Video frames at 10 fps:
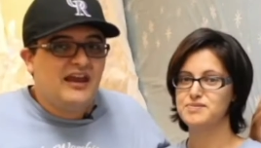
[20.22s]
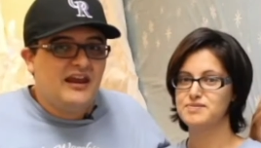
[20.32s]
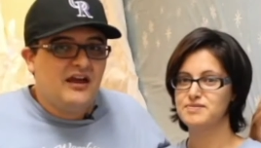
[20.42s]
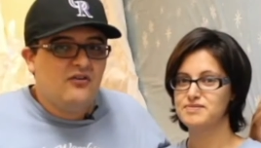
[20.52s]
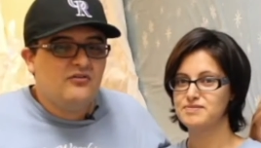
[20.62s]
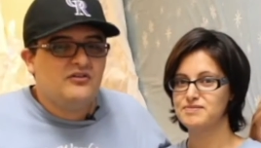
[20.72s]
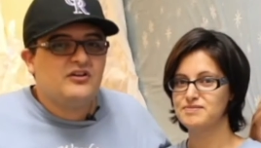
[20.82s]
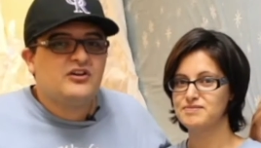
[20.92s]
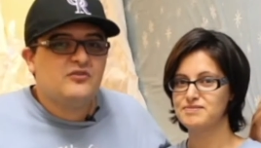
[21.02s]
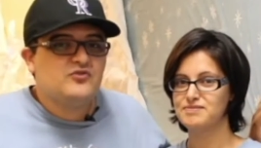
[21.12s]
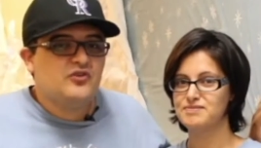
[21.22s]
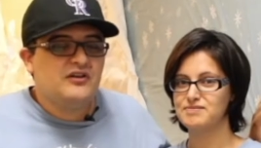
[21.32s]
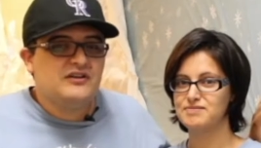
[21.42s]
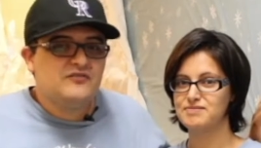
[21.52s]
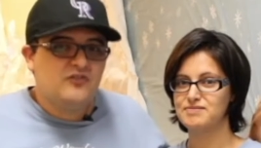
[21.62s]
Speaker 1: a night out? Come
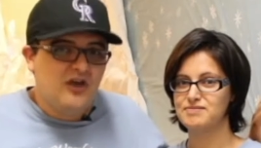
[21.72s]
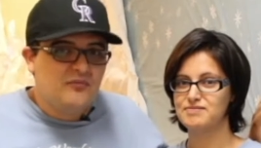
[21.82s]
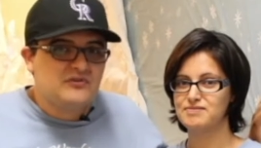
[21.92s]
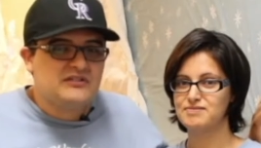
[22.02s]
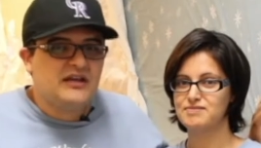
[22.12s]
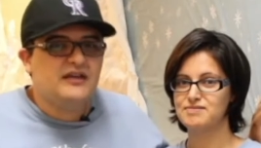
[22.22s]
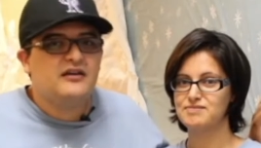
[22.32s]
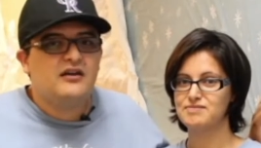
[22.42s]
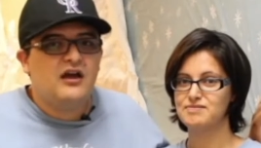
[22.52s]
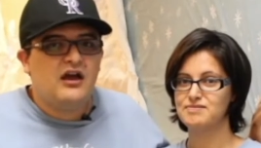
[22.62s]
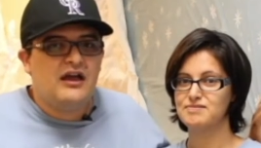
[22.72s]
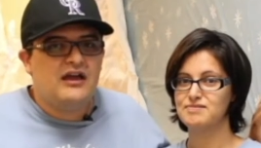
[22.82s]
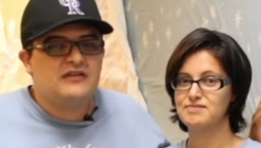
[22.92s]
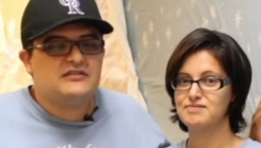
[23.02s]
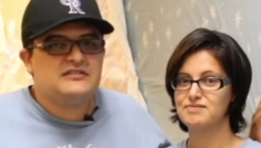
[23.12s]
join us for couples night
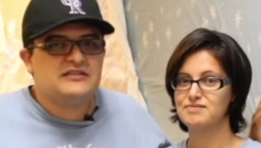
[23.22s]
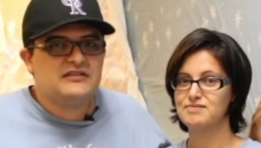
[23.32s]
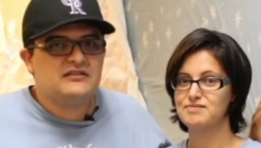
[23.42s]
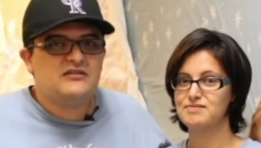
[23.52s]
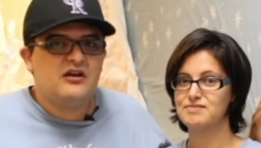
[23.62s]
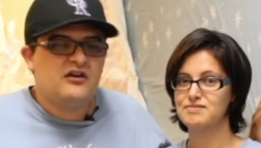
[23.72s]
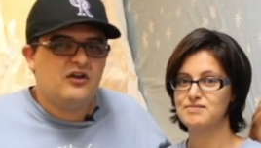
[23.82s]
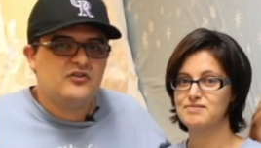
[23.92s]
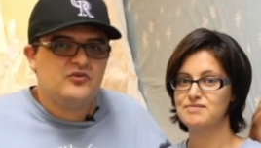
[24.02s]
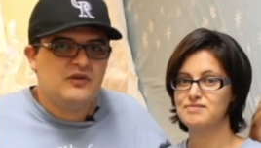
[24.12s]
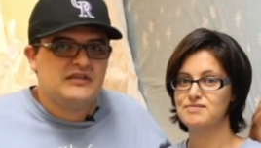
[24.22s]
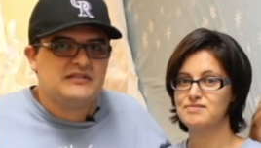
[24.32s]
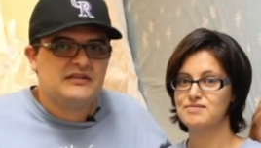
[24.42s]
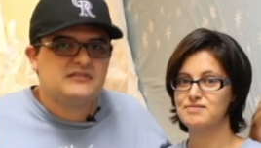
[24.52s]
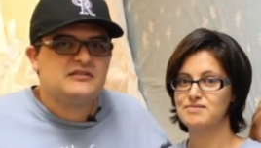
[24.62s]
at 6 o'clock on the
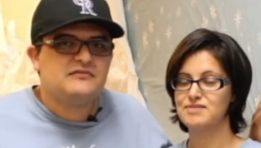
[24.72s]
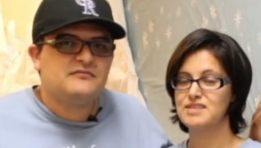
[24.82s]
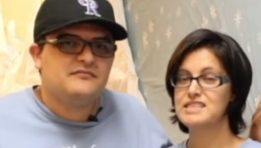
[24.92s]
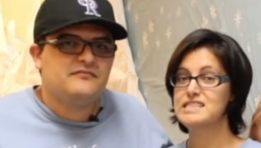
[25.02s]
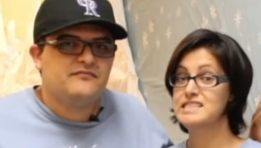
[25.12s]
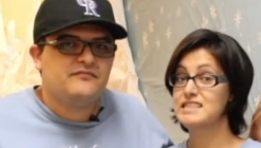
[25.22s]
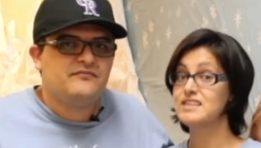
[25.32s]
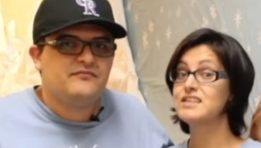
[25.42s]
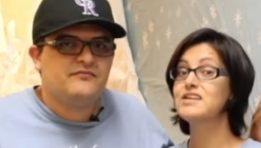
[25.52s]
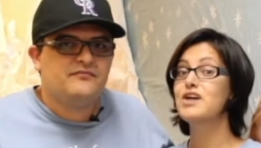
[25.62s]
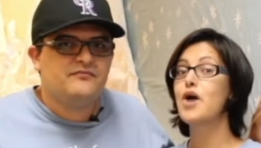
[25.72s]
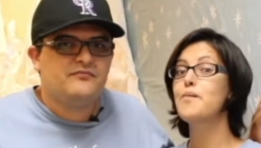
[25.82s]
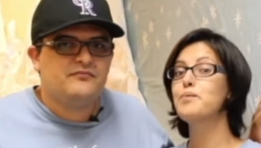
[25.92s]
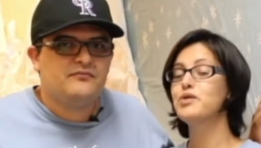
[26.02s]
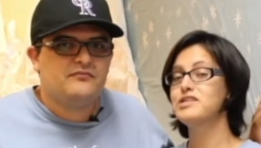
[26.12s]
26th.
Speaker 2: See the
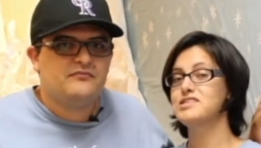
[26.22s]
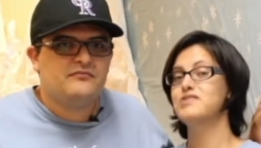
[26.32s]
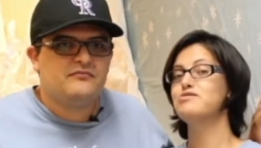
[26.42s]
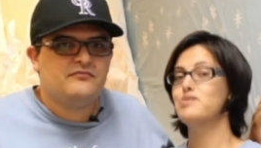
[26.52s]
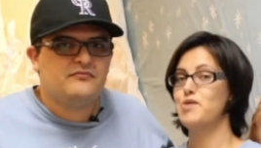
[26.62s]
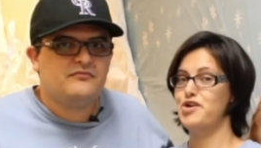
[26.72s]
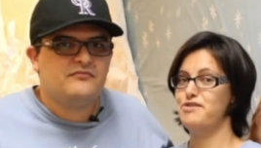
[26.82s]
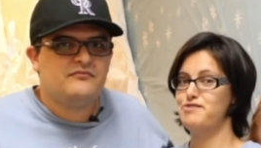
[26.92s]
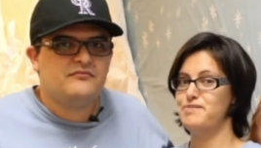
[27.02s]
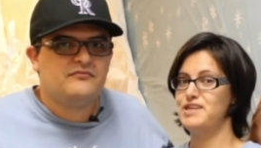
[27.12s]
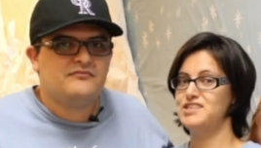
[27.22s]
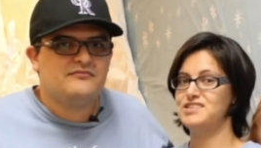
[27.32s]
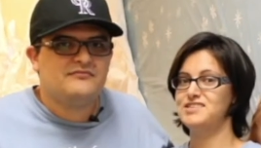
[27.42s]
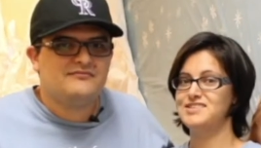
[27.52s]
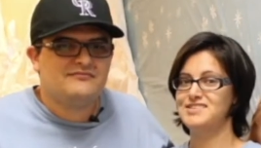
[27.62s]
bulletin for more information.